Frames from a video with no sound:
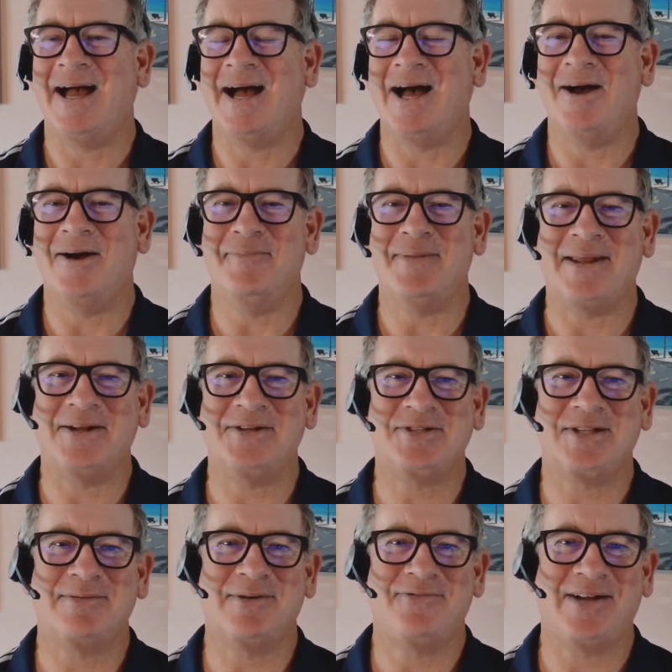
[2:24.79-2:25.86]

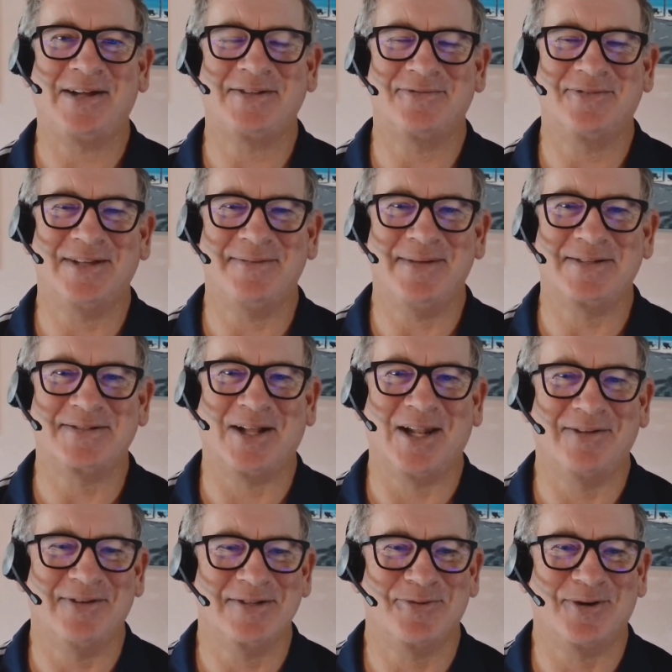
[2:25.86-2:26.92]
Managing them effectively makes all
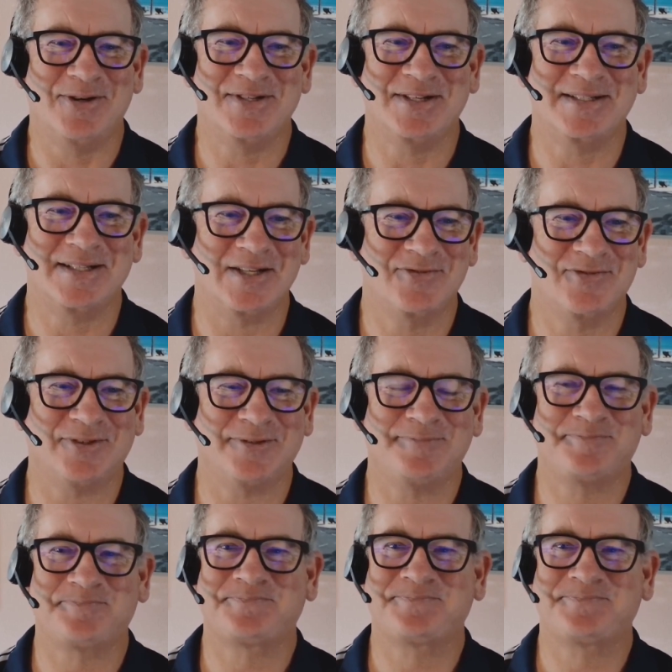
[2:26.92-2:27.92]
of us more successful.